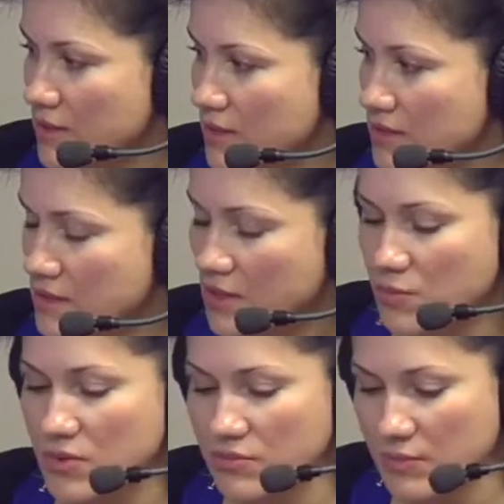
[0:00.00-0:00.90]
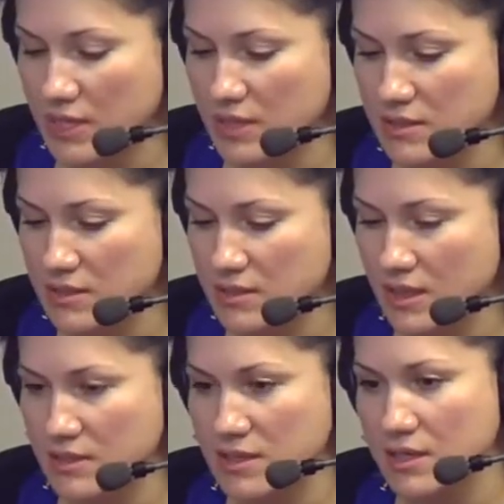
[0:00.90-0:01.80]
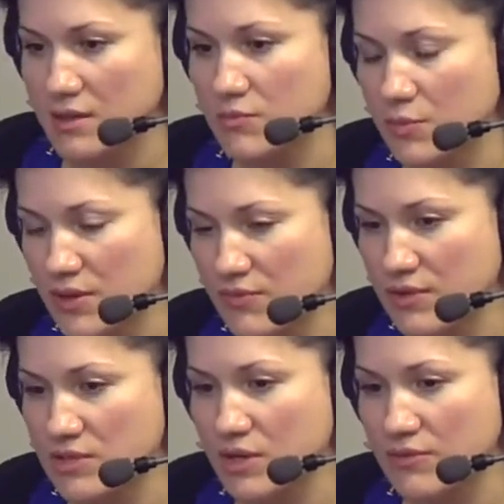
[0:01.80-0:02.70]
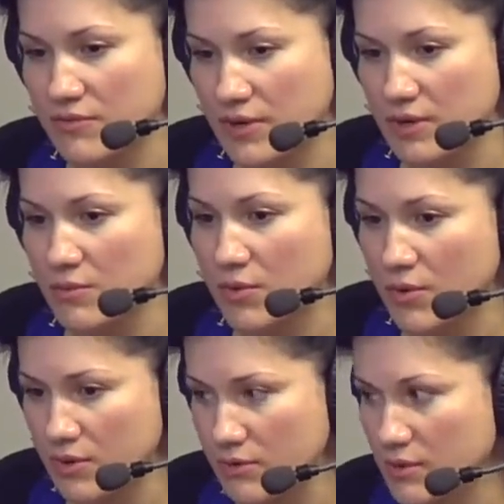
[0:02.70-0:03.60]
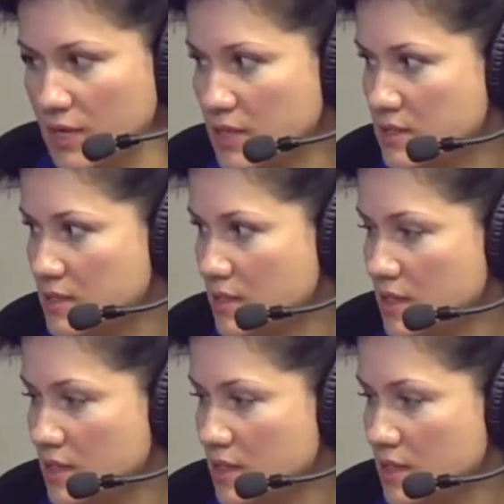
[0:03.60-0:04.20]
in the next couple of minutes, executive briefings are very important, right?